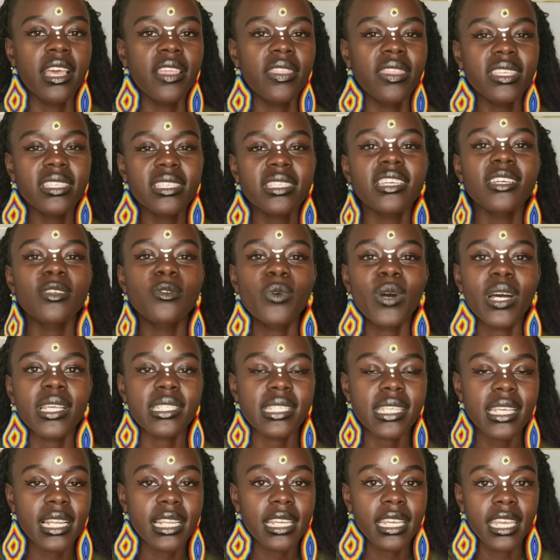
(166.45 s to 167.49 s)
This kid was
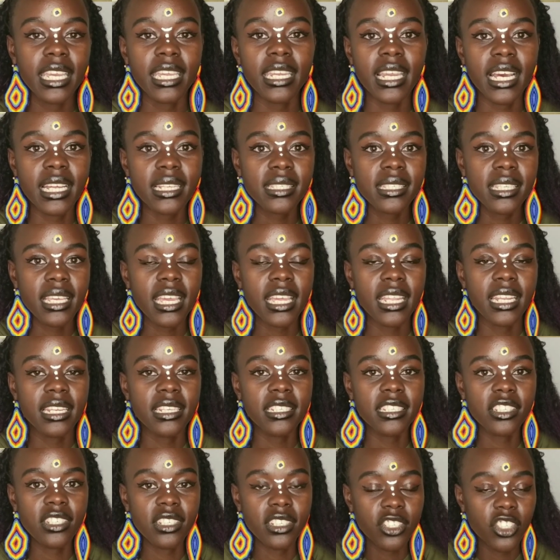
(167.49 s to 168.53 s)
selling peanuts
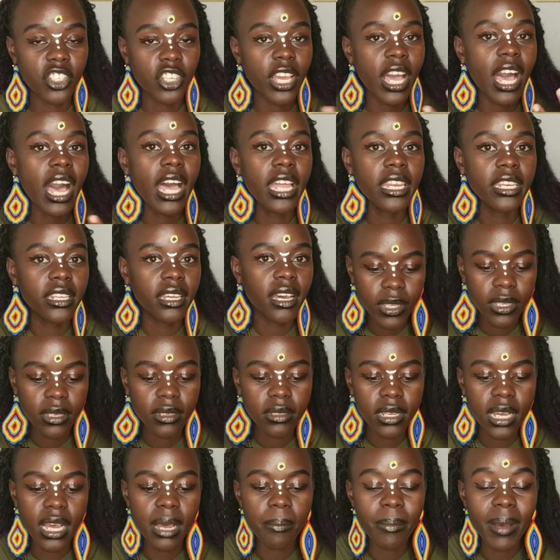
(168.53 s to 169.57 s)
and she had
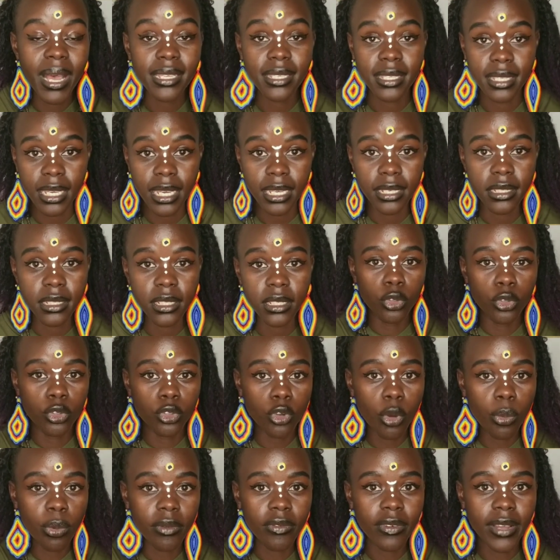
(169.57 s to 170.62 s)
a basket on
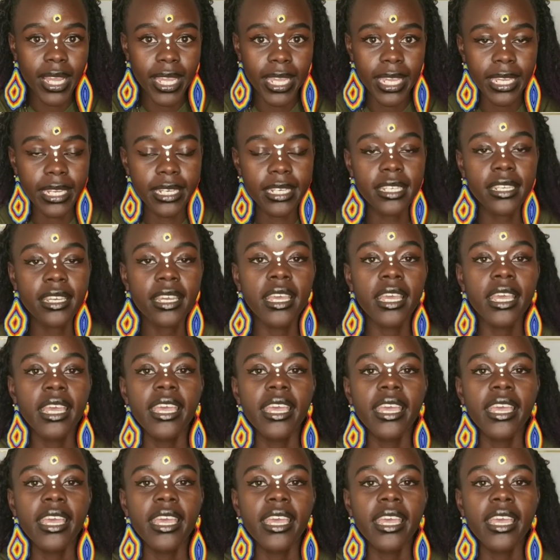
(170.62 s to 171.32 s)
top of her head.